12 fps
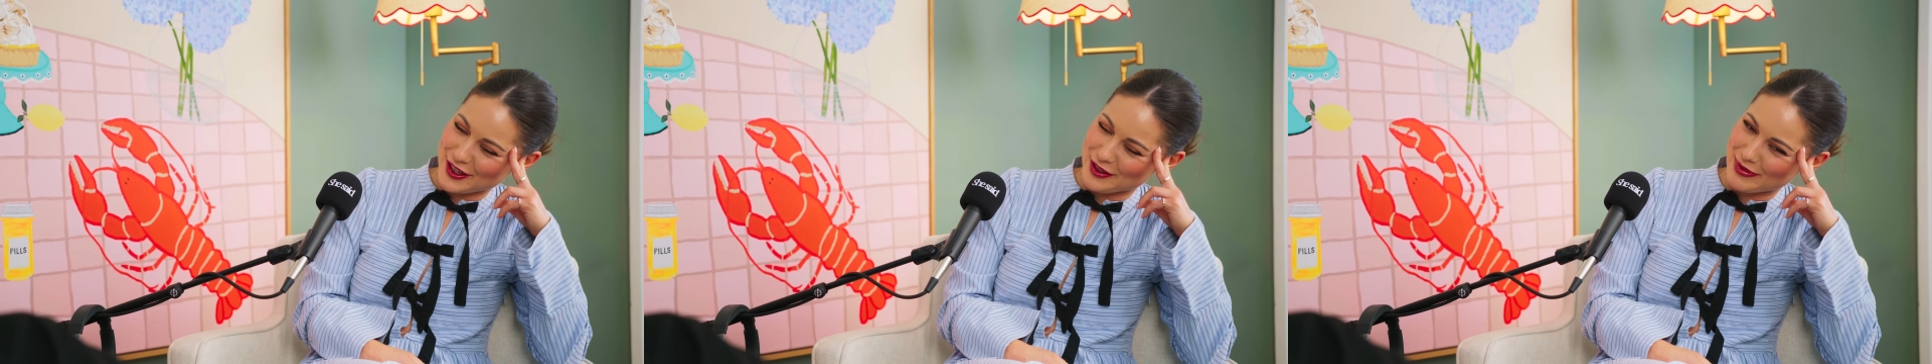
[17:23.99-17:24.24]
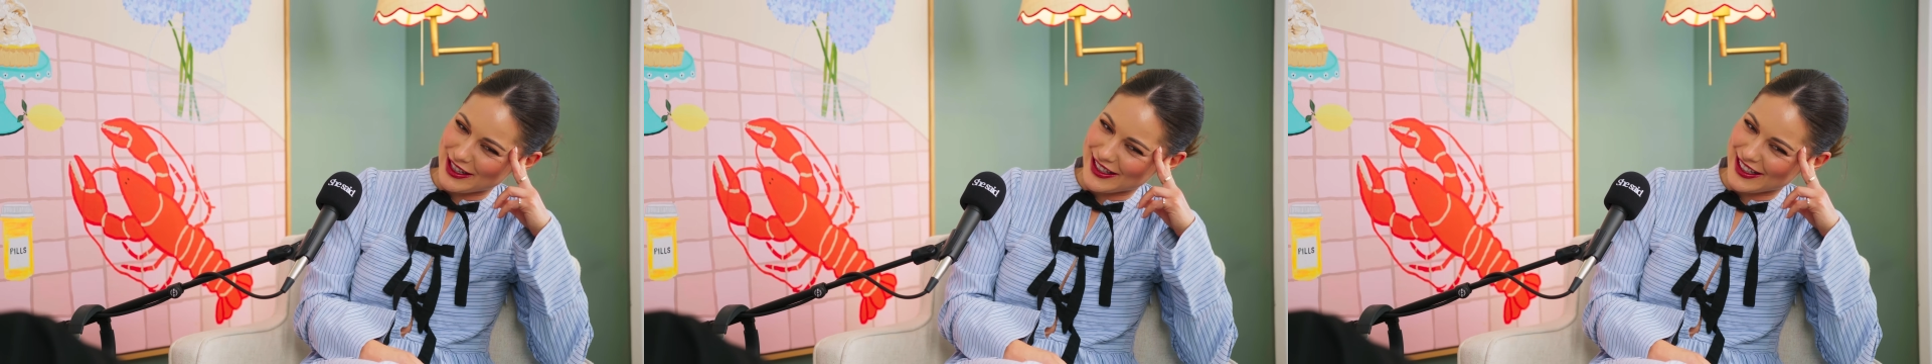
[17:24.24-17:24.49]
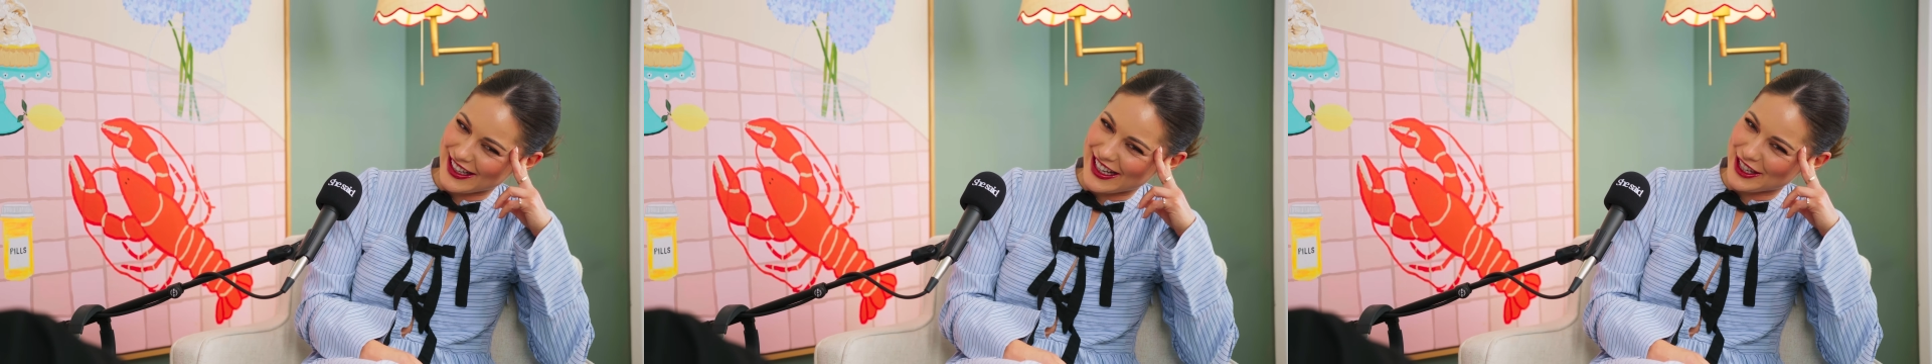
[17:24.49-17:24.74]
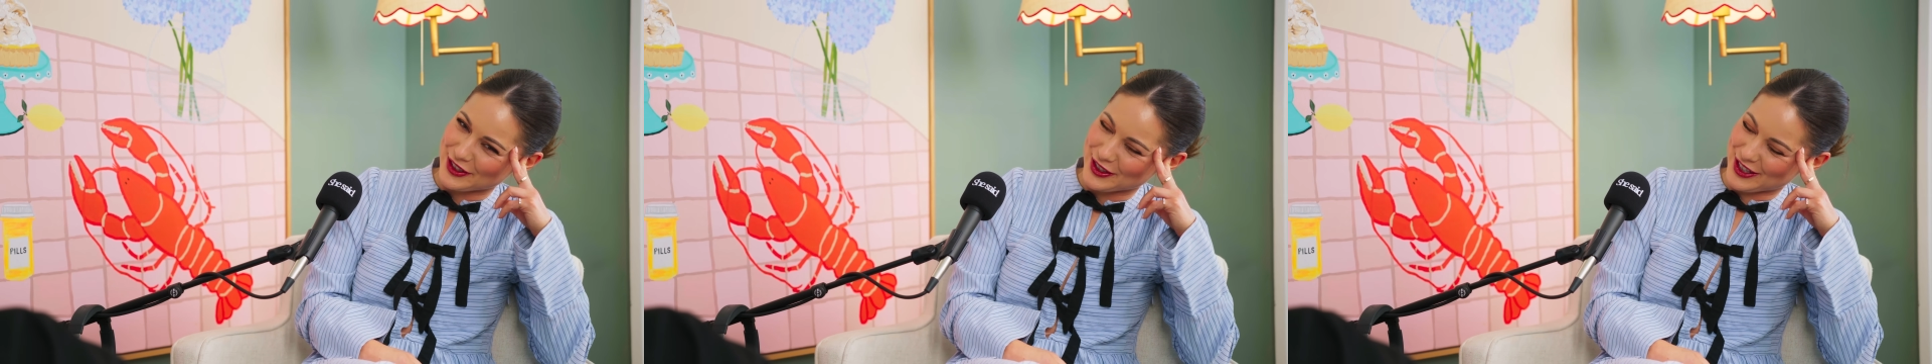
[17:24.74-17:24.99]
that basically
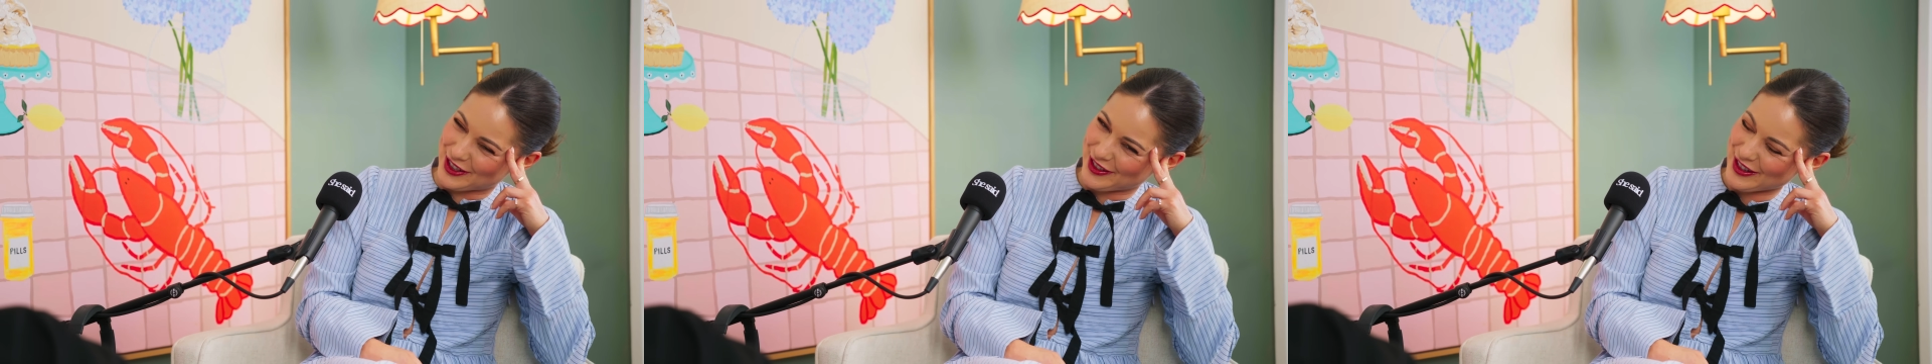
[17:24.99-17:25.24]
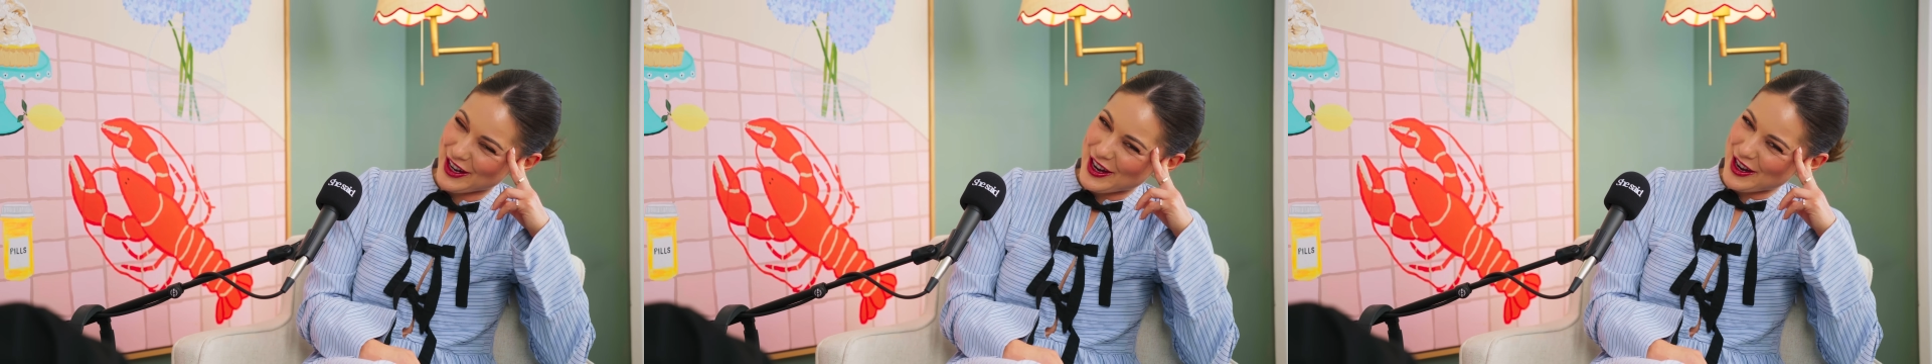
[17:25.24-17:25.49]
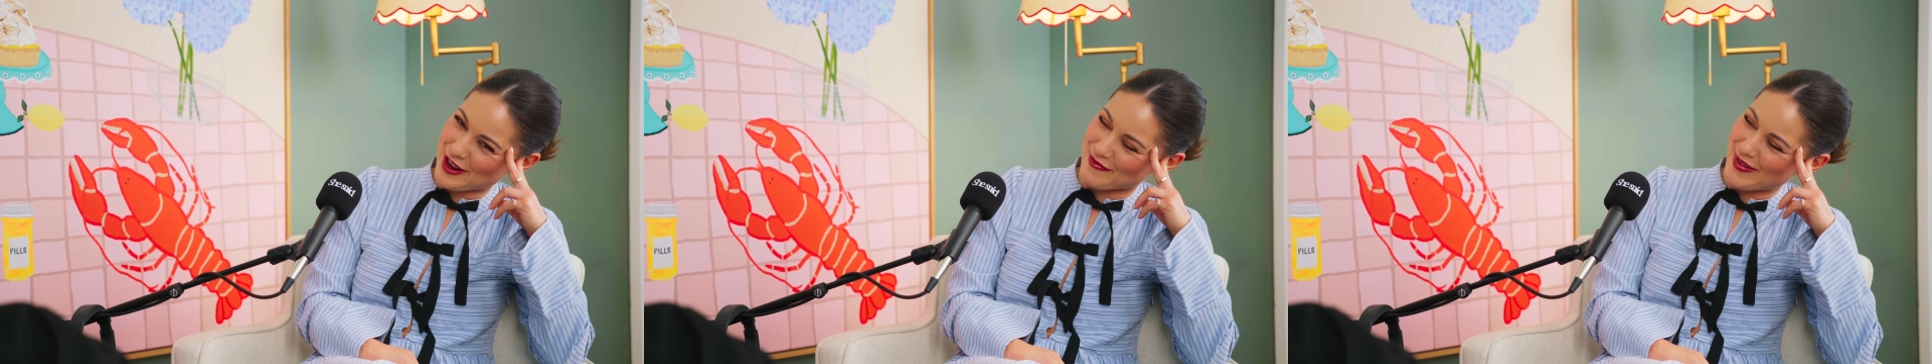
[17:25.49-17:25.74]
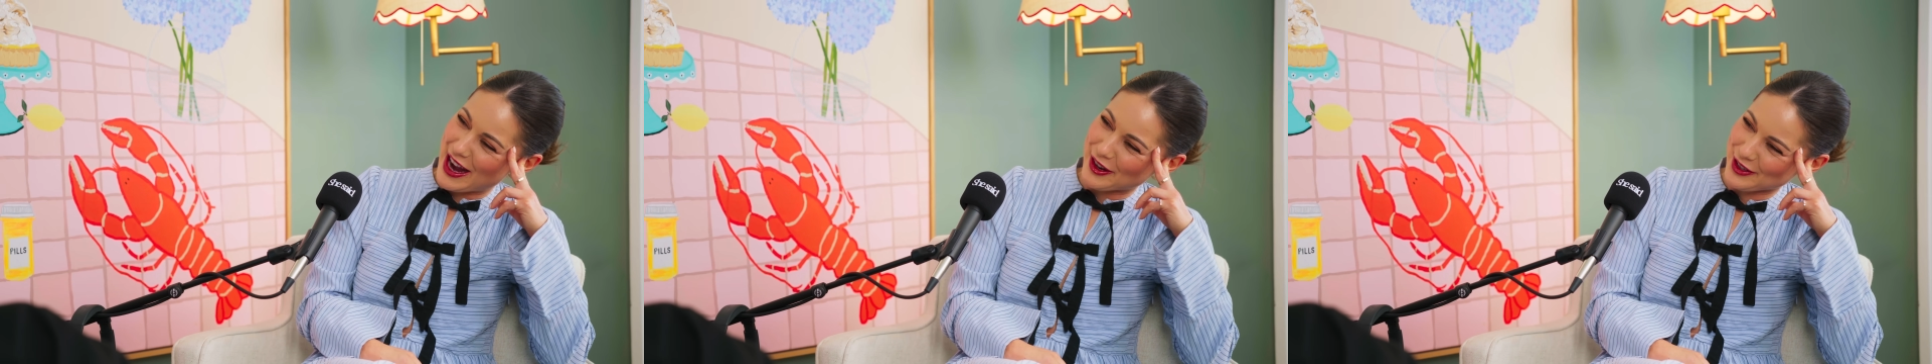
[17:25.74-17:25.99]
killed a
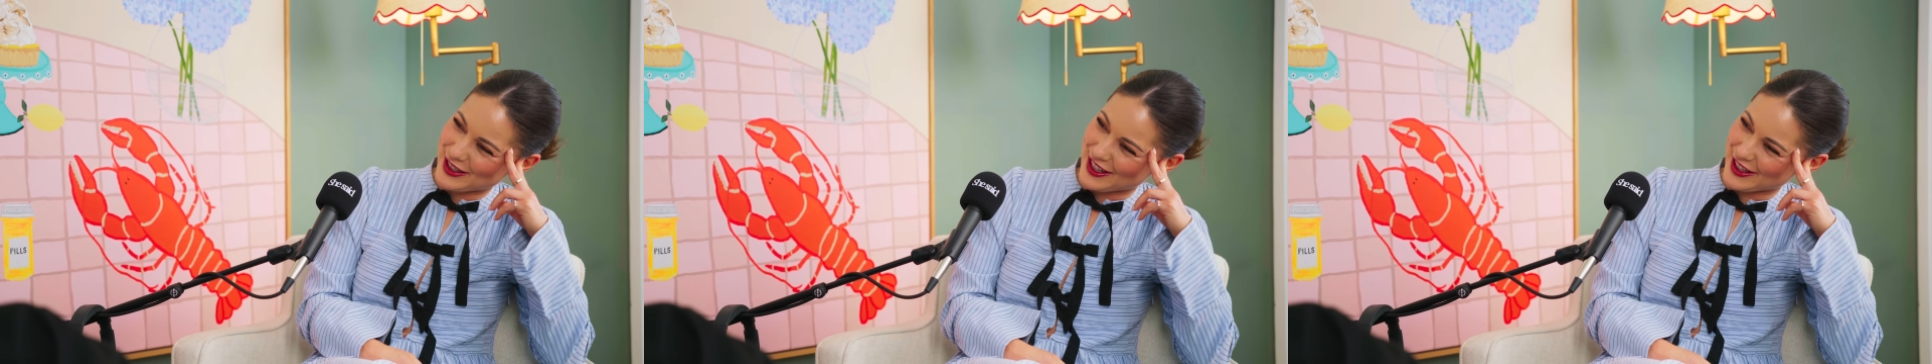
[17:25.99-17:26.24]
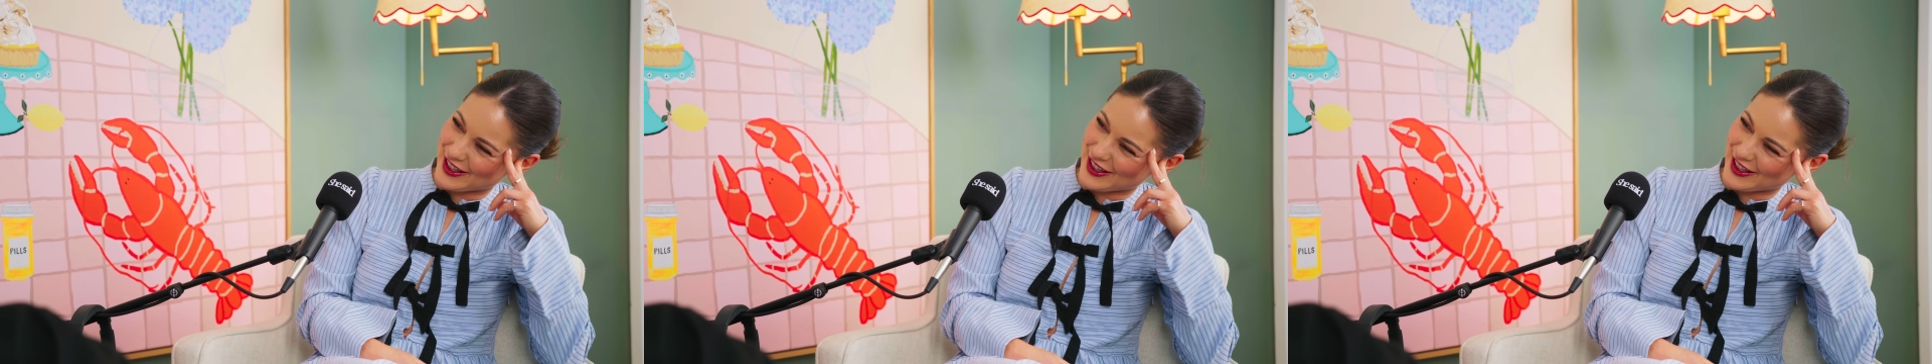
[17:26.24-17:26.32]
mouse in the